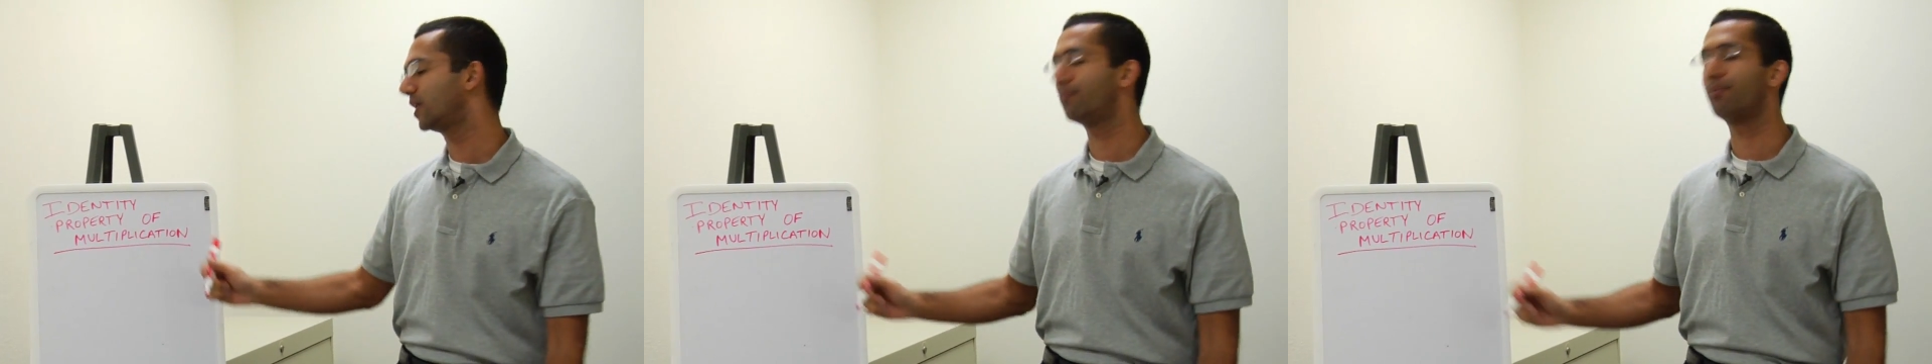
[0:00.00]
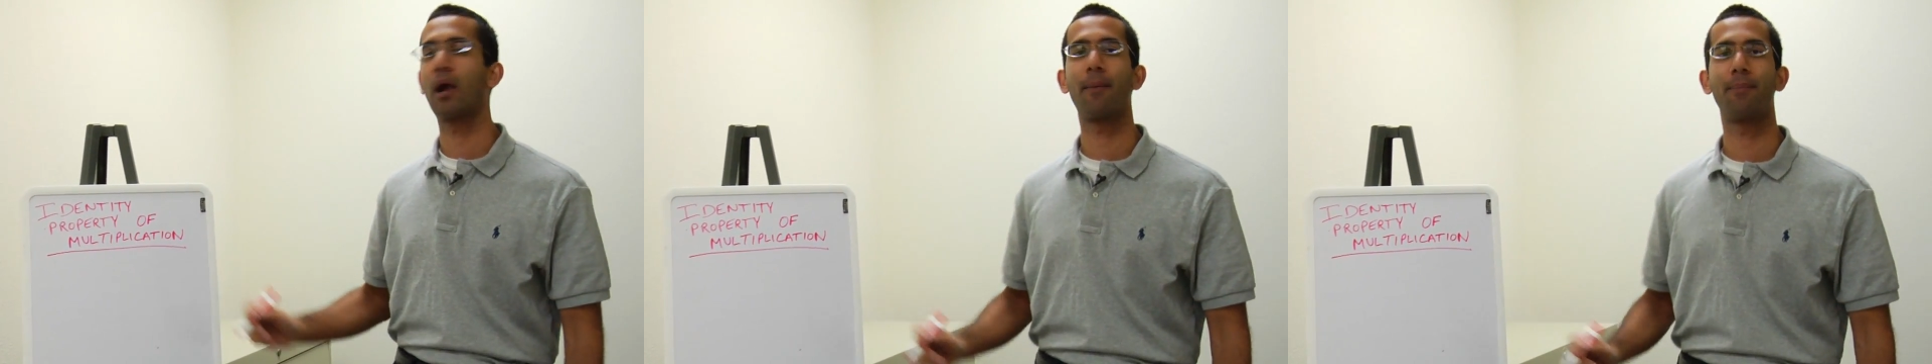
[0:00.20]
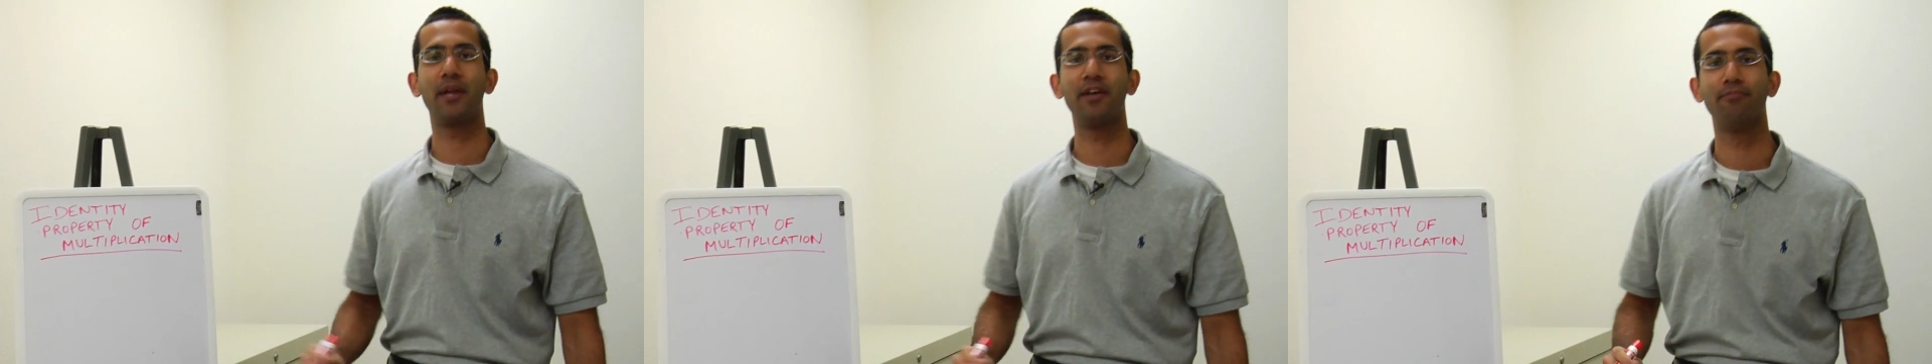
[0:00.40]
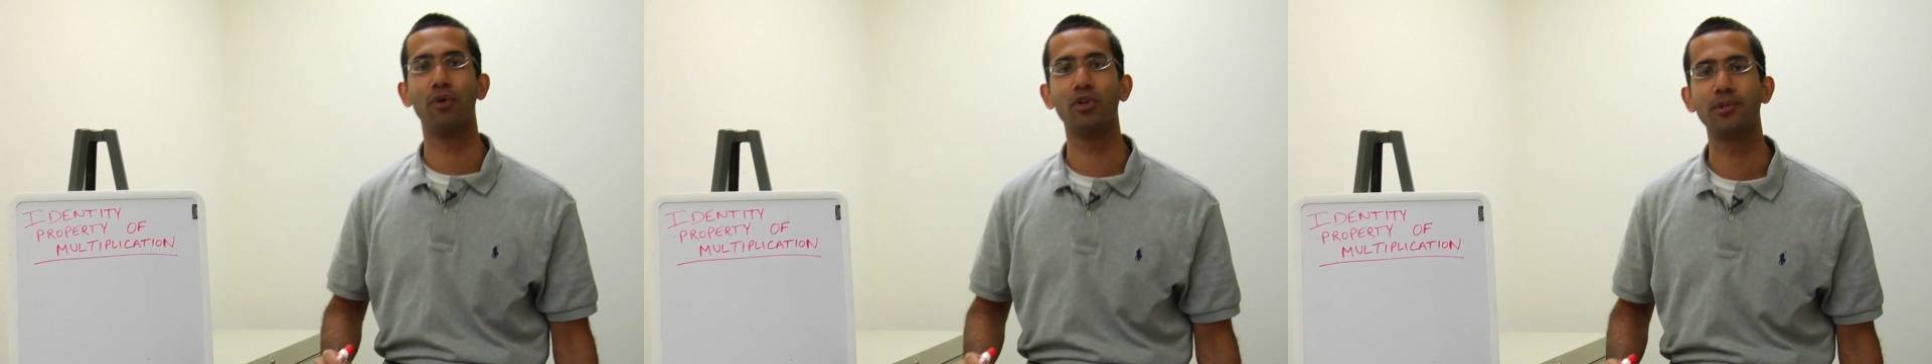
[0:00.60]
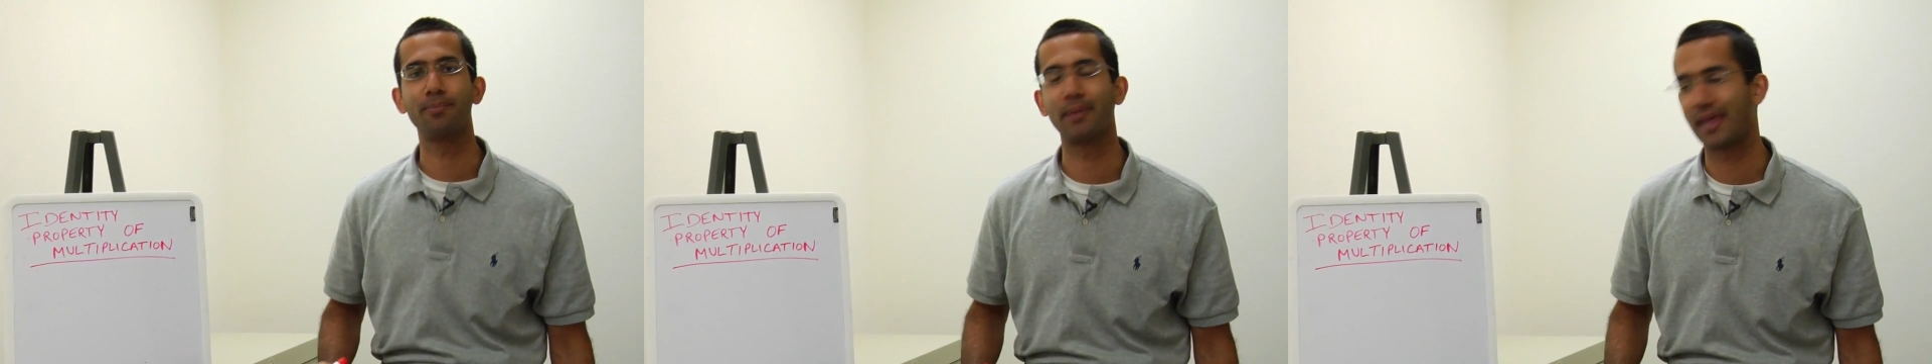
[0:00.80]
property of
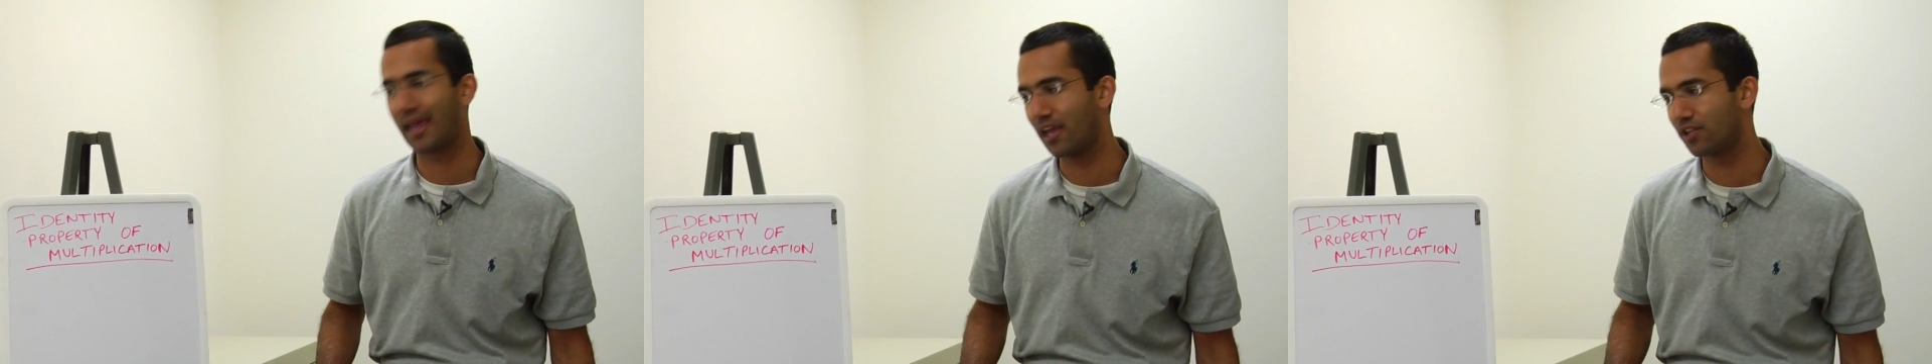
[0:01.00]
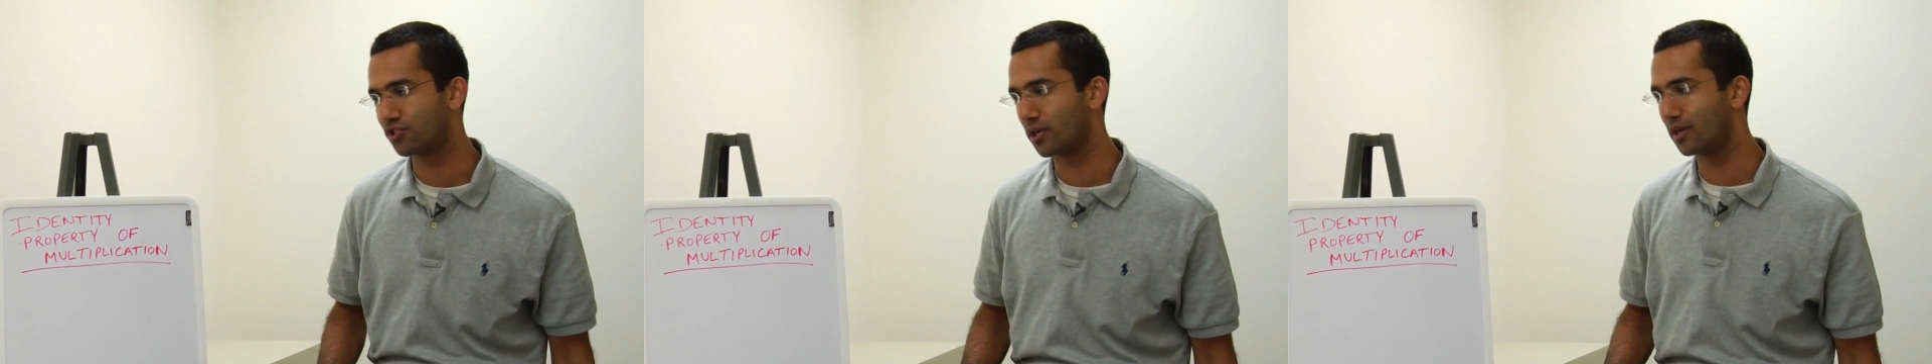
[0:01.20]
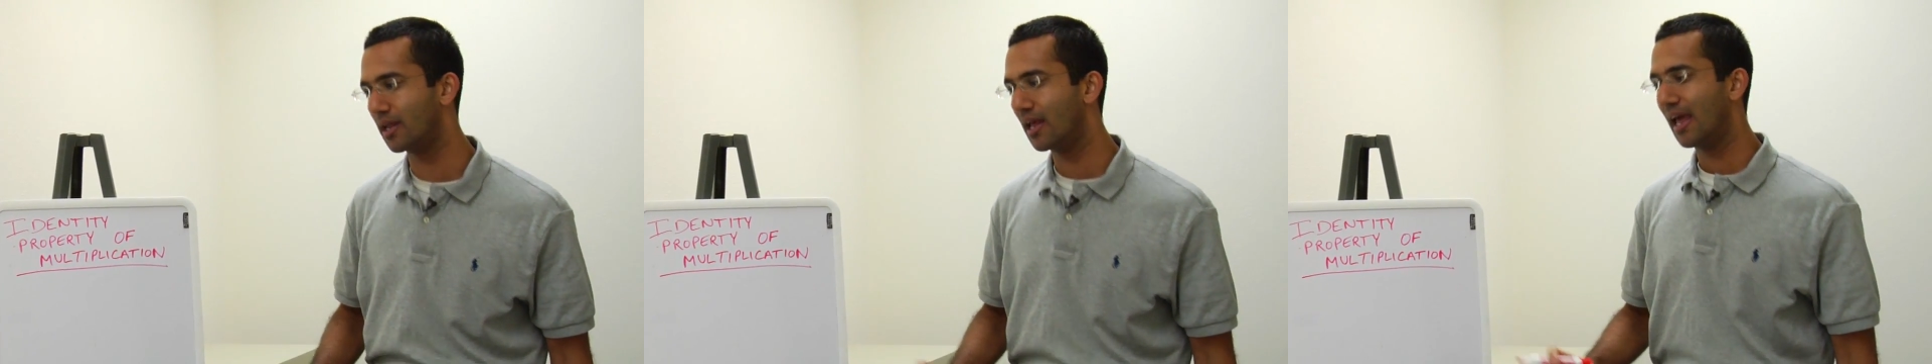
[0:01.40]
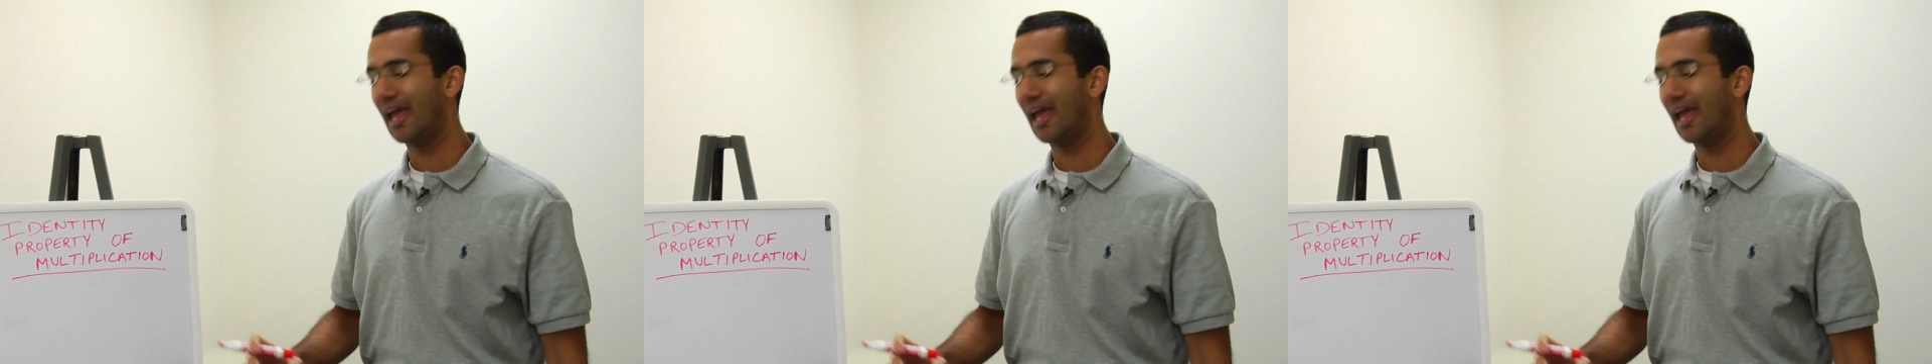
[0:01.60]
multiplication